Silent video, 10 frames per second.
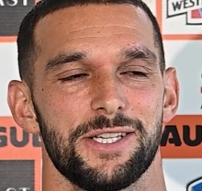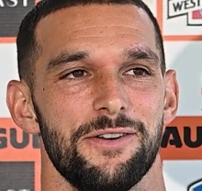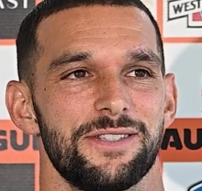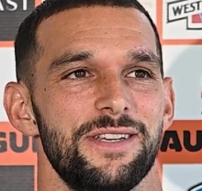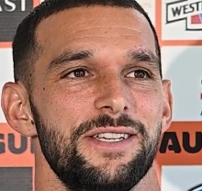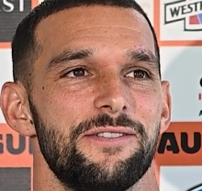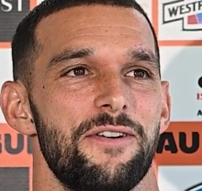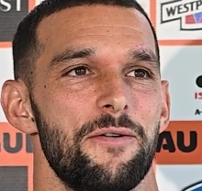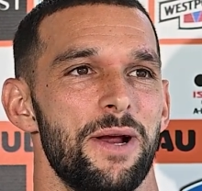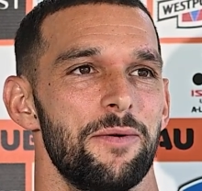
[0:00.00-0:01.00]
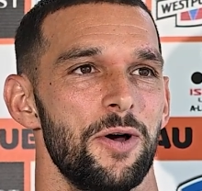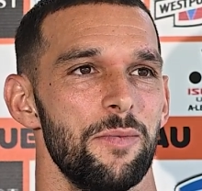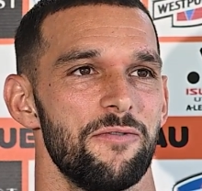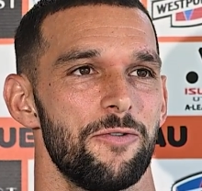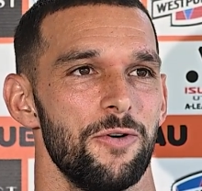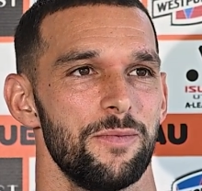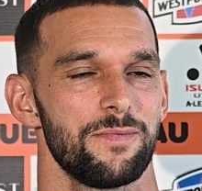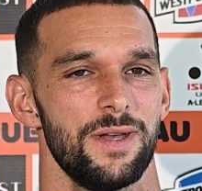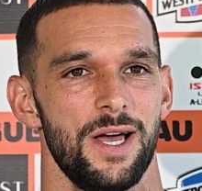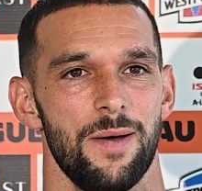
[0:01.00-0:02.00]
So it's a very proud moment for
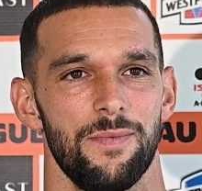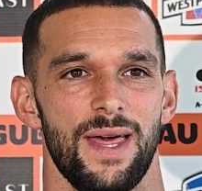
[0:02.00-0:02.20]
them.